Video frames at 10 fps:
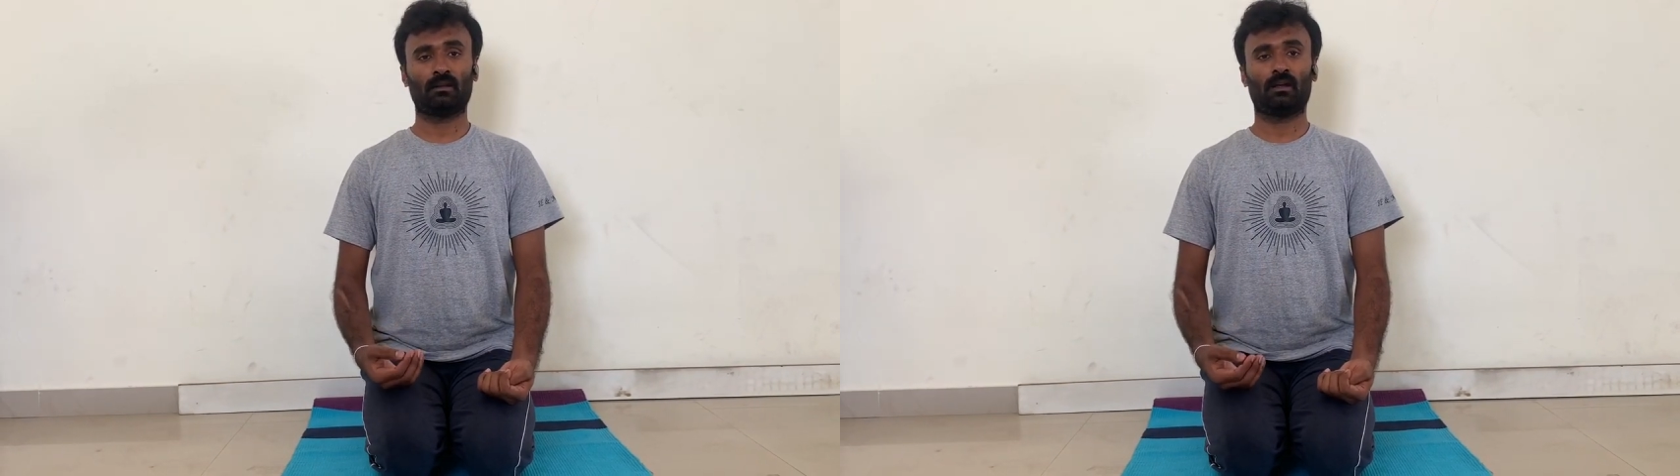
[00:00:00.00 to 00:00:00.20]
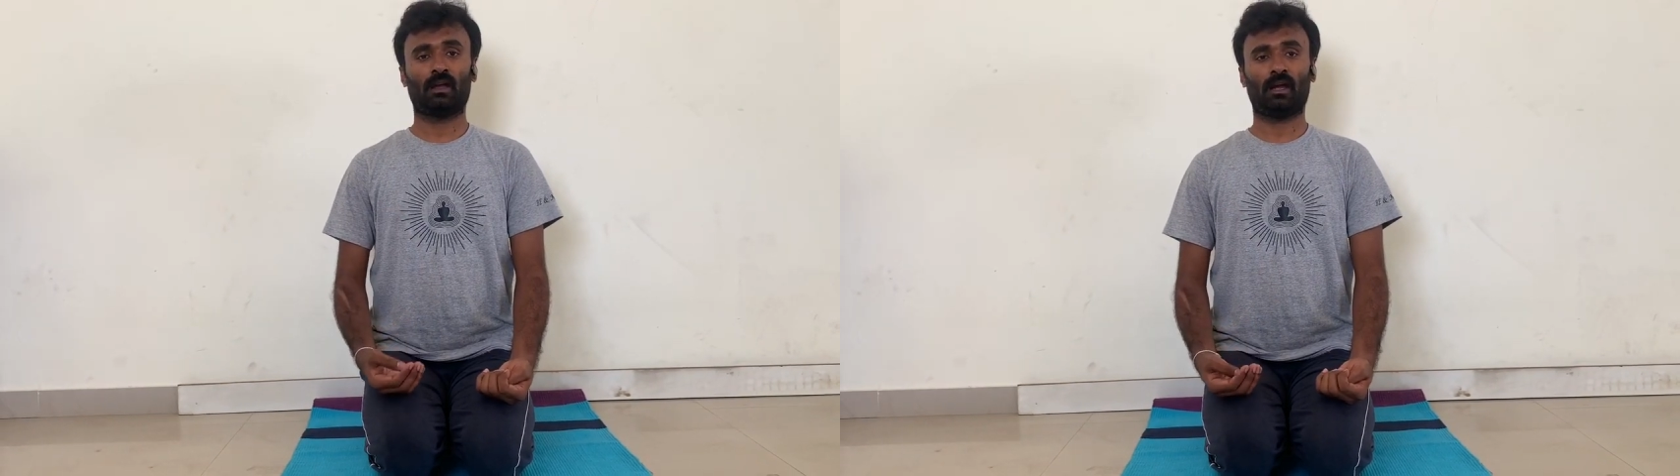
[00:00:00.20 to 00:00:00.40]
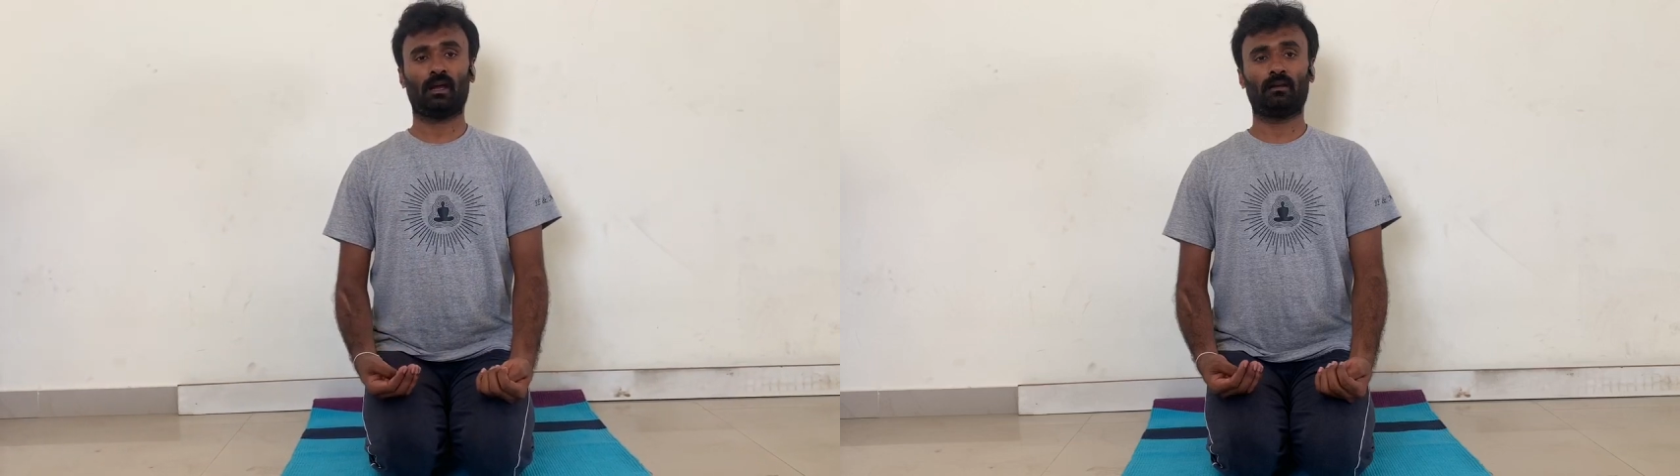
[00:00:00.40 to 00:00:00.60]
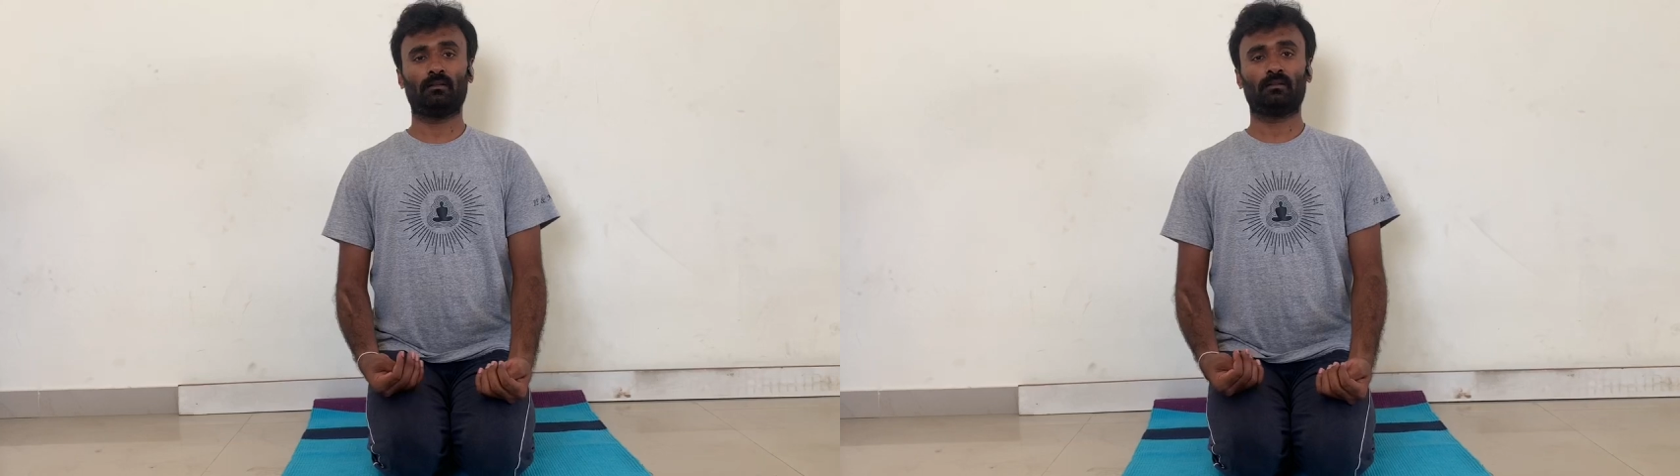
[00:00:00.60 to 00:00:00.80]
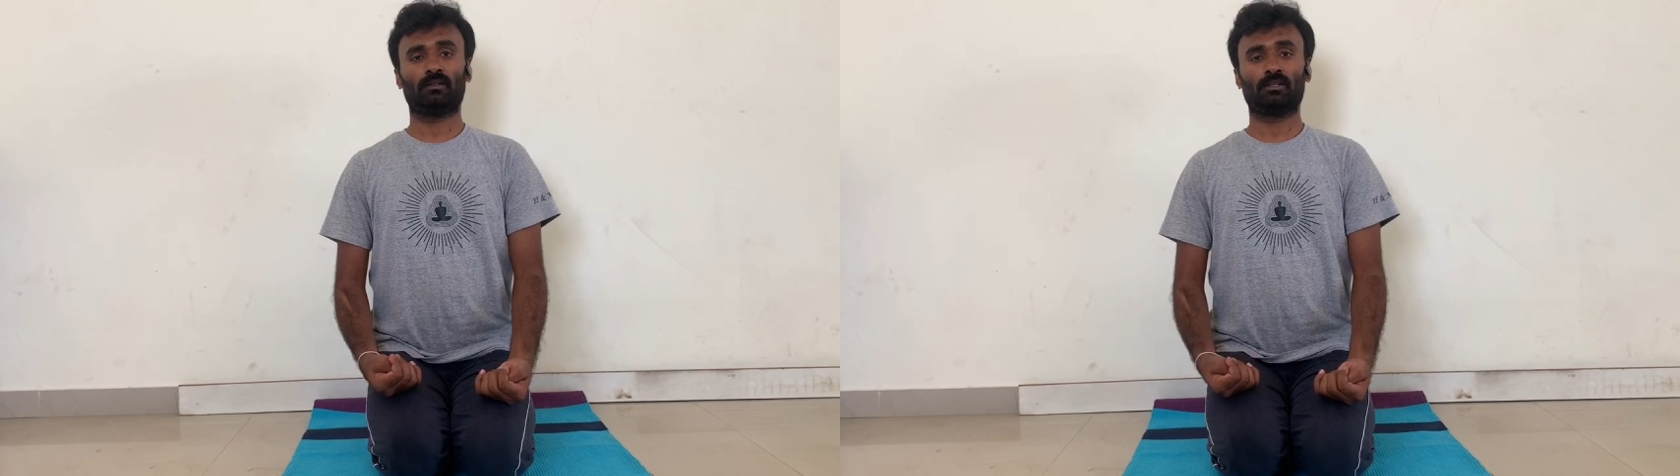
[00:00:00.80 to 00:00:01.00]
and
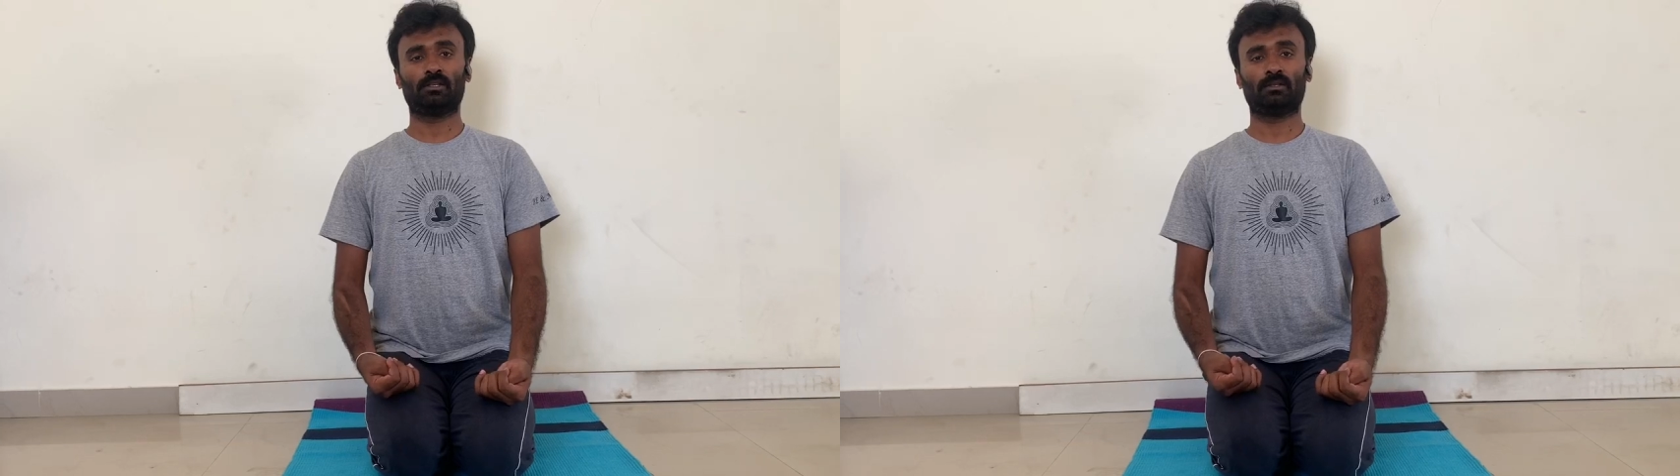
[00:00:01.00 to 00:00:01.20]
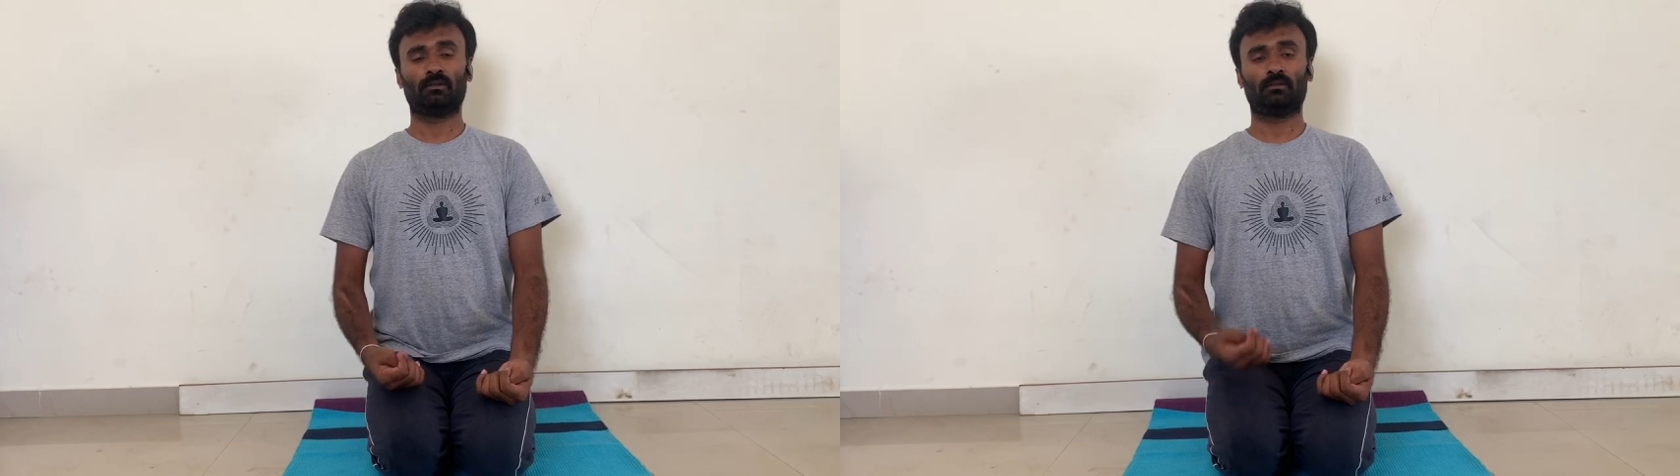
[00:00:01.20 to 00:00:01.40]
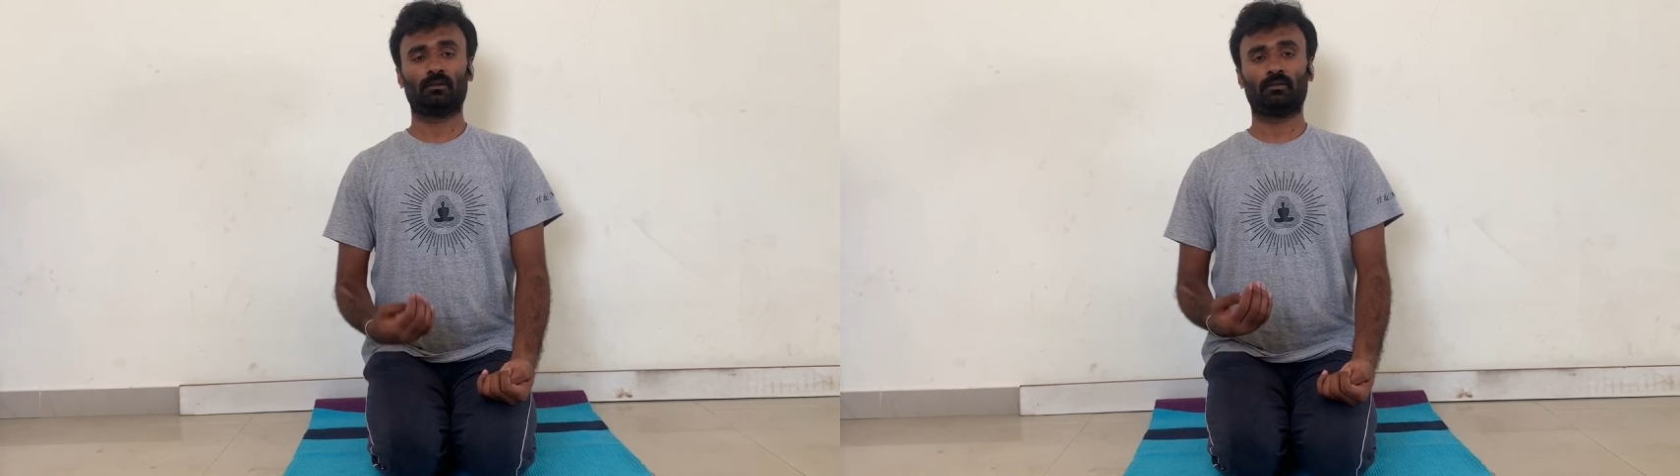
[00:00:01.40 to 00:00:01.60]
you're